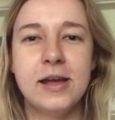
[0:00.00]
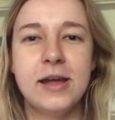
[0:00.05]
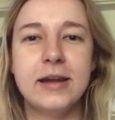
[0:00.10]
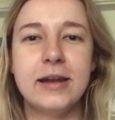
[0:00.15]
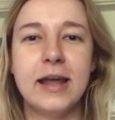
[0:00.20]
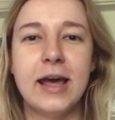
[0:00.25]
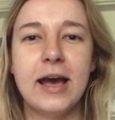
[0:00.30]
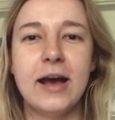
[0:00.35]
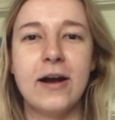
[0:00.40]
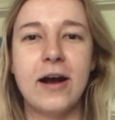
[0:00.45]

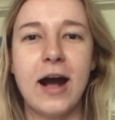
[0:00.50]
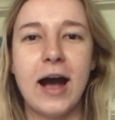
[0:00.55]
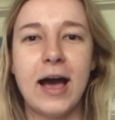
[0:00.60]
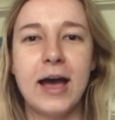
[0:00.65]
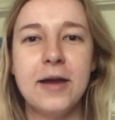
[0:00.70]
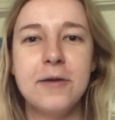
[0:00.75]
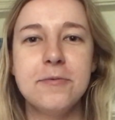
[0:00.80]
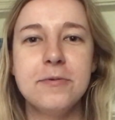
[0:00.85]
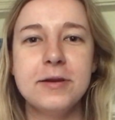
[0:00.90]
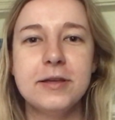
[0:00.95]
Now,
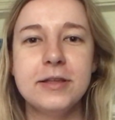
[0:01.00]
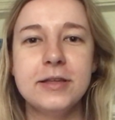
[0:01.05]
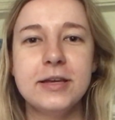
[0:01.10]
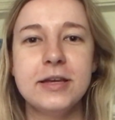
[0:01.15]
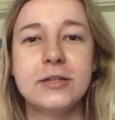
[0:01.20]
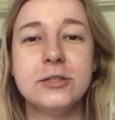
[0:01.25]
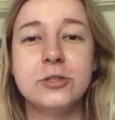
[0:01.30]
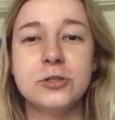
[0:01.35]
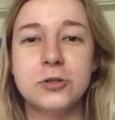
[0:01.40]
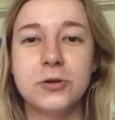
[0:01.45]
I really
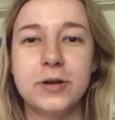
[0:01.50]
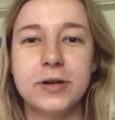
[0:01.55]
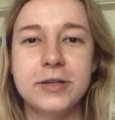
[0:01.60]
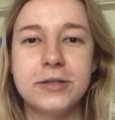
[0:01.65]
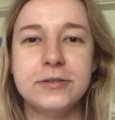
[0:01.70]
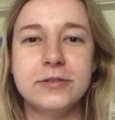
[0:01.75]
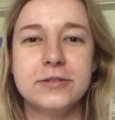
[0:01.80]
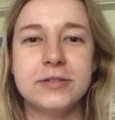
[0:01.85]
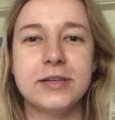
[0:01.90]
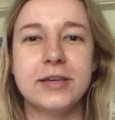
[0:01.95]
enjoy
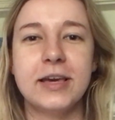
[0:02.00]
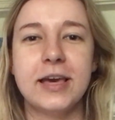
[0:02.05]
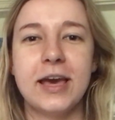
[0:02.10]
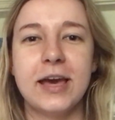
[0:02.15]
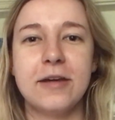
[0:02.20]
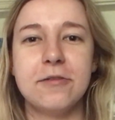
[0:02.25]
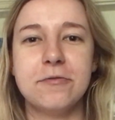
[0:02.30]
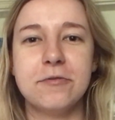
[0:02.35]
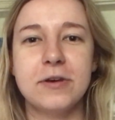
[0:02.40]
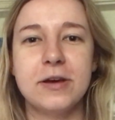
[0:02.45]
using
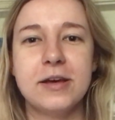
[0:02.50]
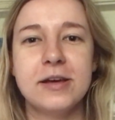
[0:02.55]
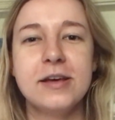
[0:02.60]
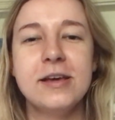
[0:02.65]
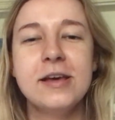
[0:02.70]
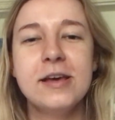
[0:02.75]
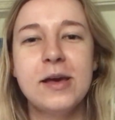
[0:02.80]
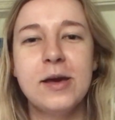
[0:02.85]
Canva